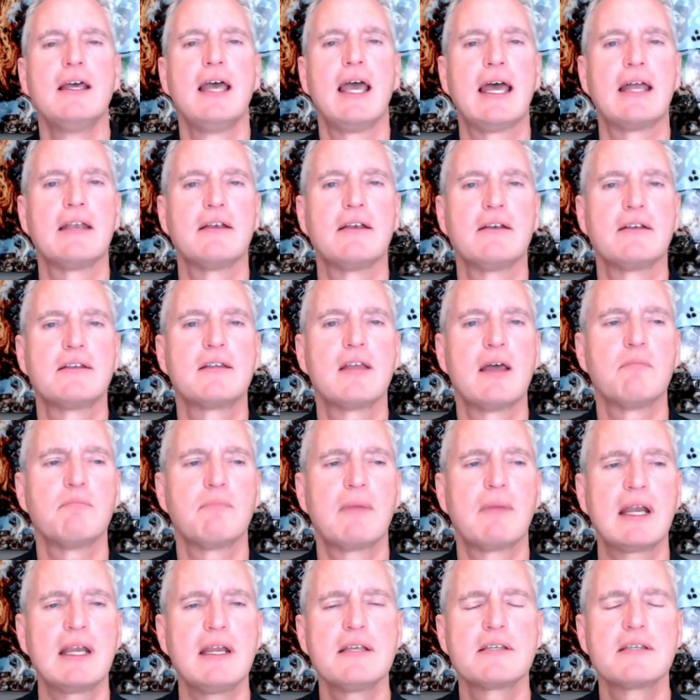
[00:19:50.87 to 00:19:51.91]
and and
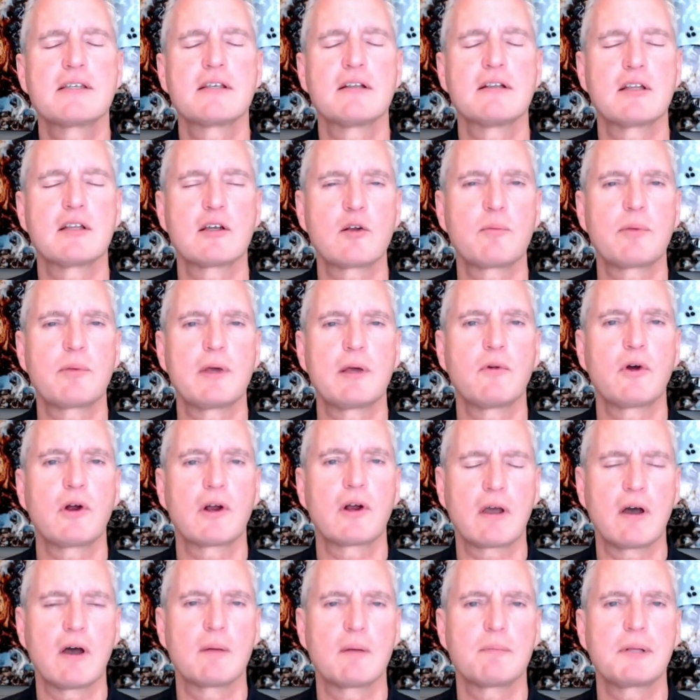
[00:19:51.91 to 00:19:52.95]
money is a little bit
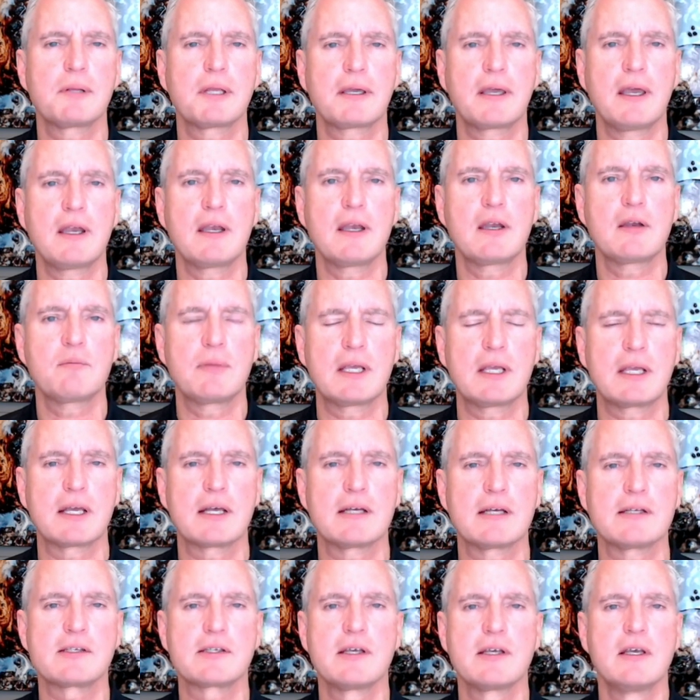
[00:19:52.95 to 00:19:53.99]
more complicated
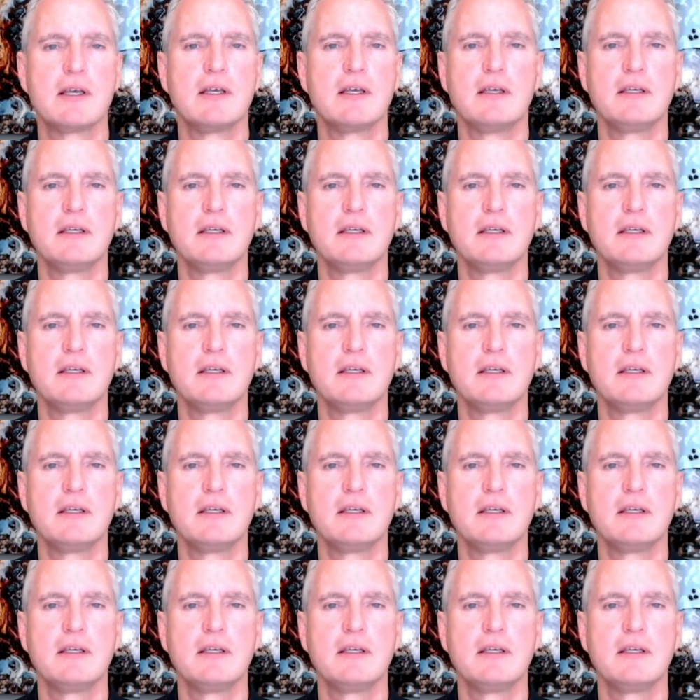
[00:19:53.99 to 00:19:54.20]
because